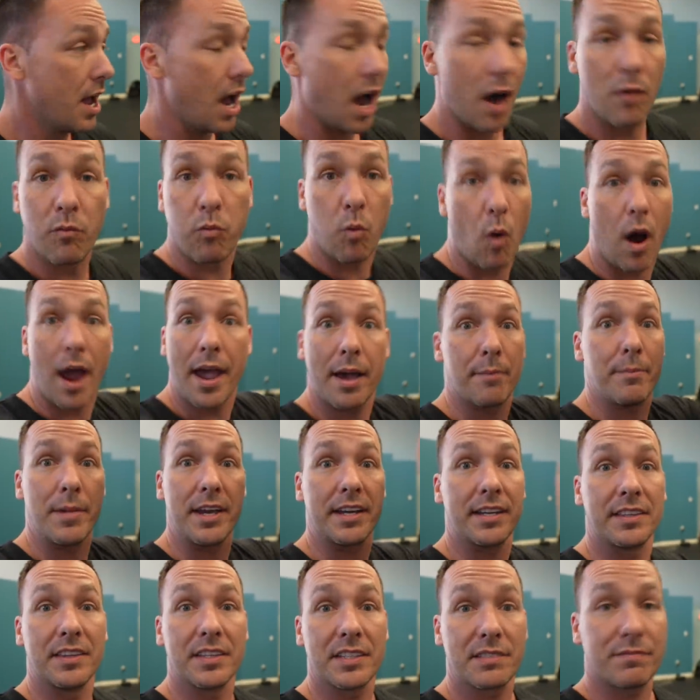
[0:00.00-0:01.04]
of why I'm
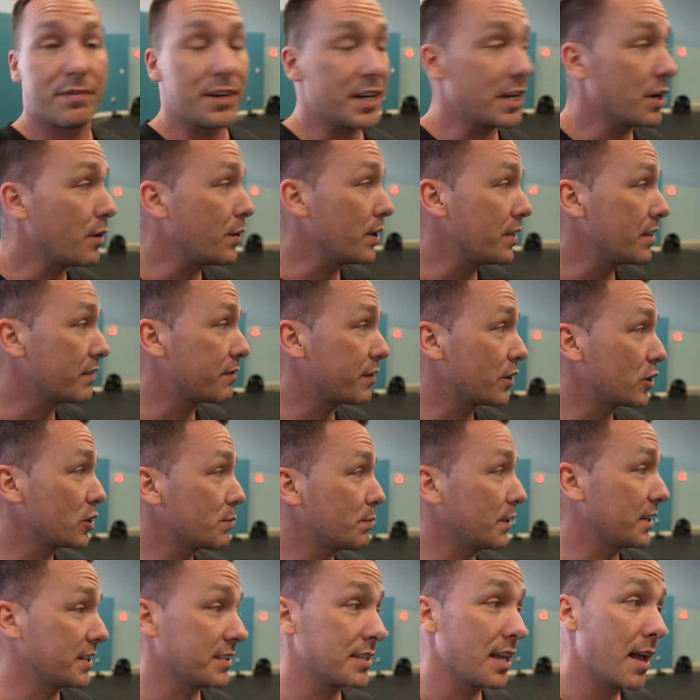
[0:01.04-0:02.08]
making this video in the first
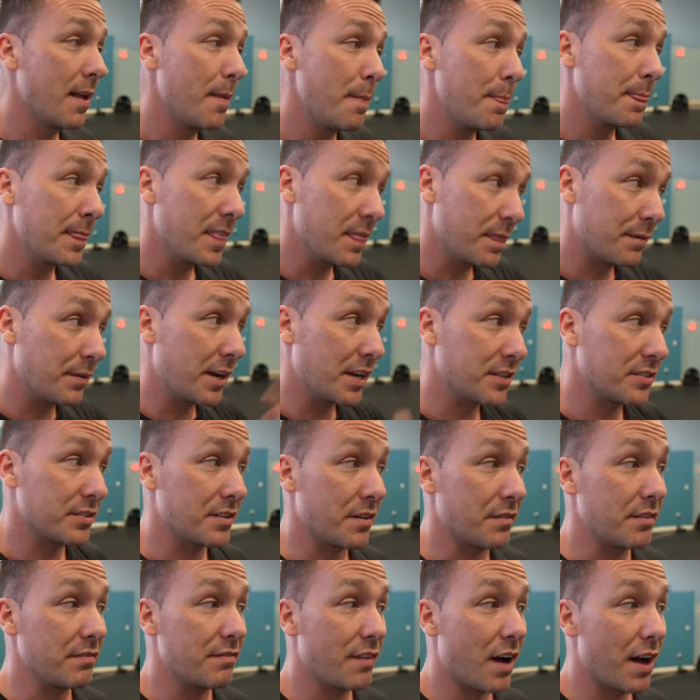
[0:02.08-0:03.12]
place.
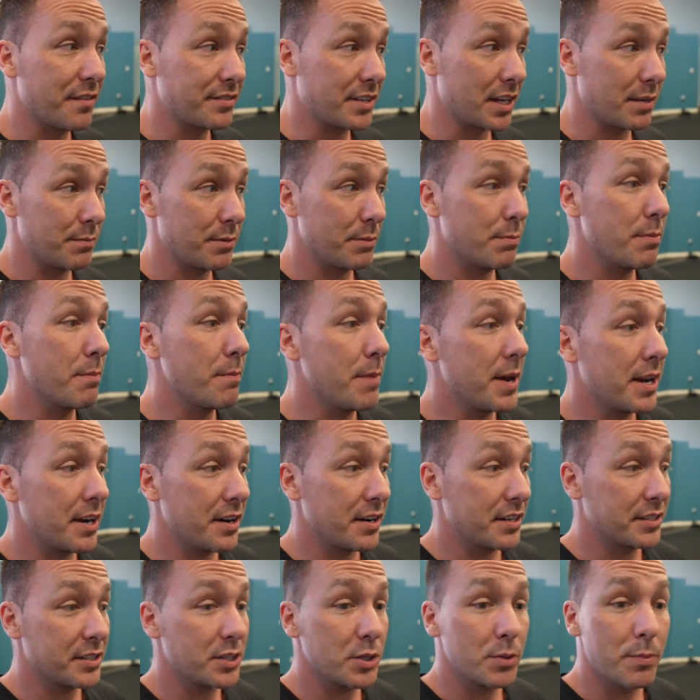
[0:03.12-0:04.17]
375's got to be made
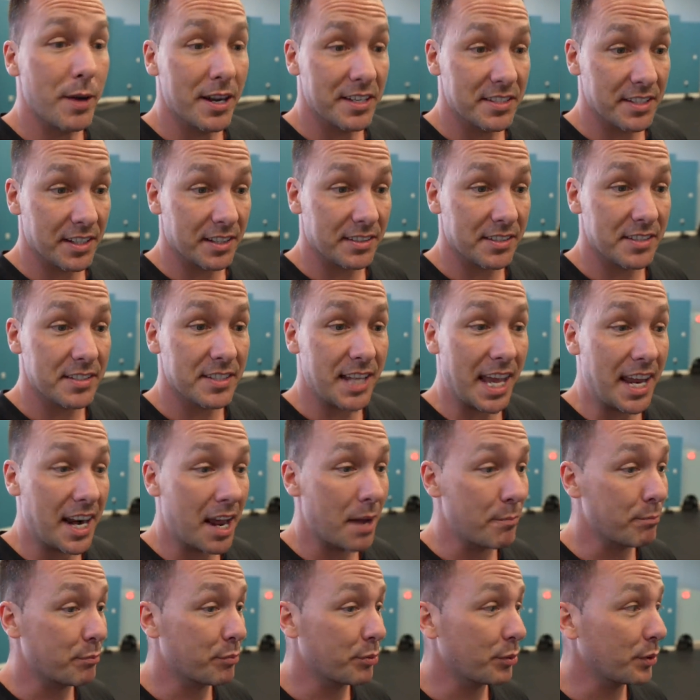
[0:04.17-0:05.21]
out of two by sixes, and
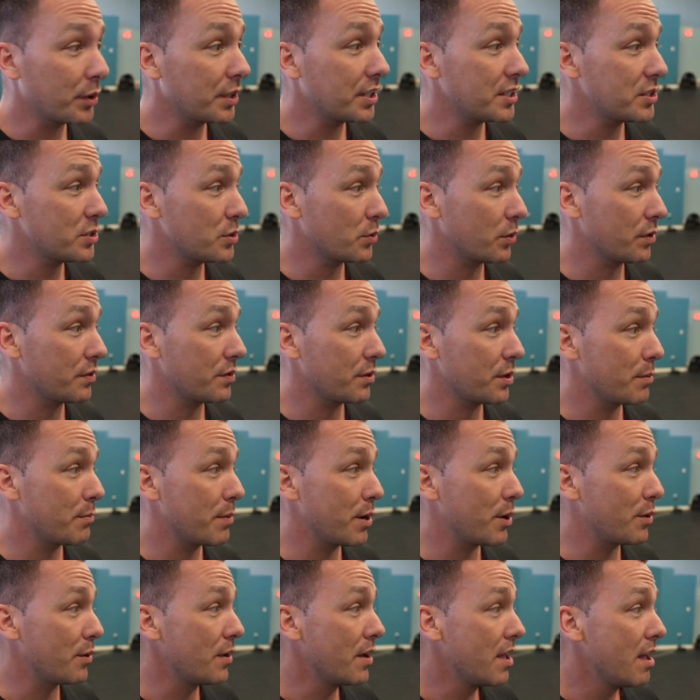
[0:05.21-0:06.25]
I'm pretty sure they're
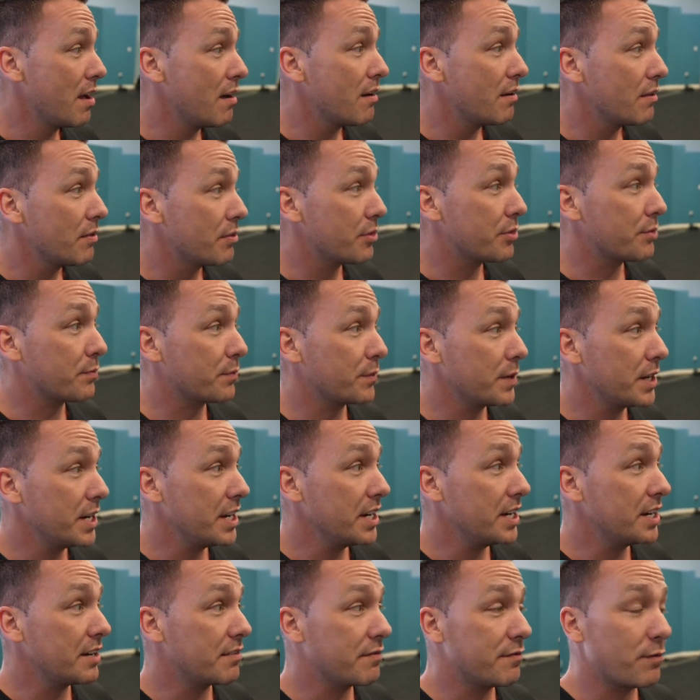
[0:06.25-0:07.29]
about
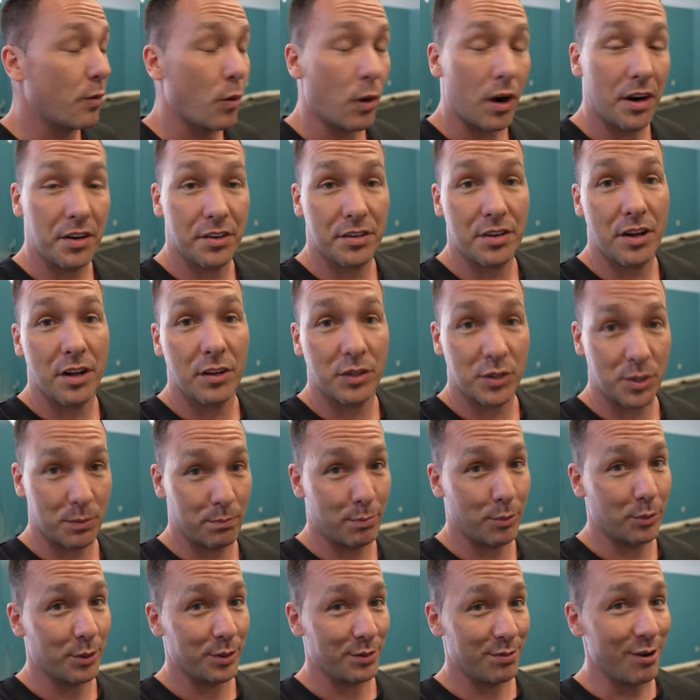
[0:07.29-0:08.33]
three to four hundred dollars a
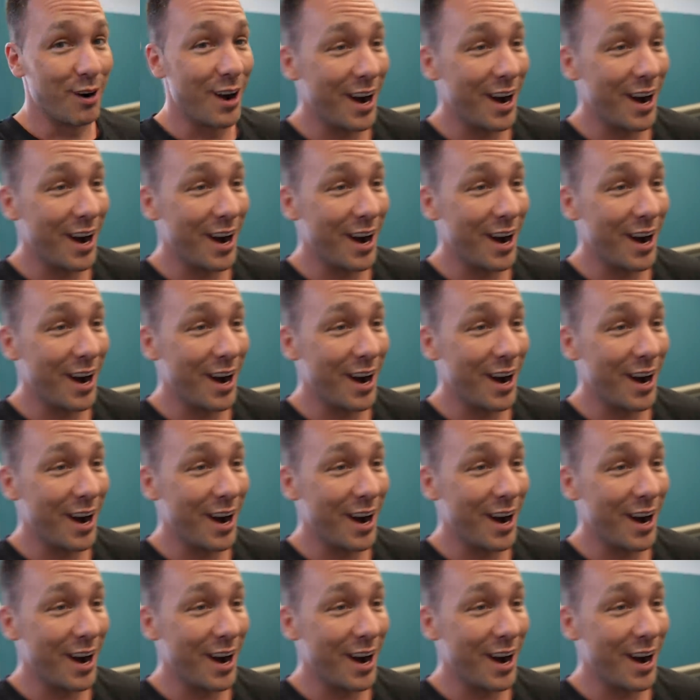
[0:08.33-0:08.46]
board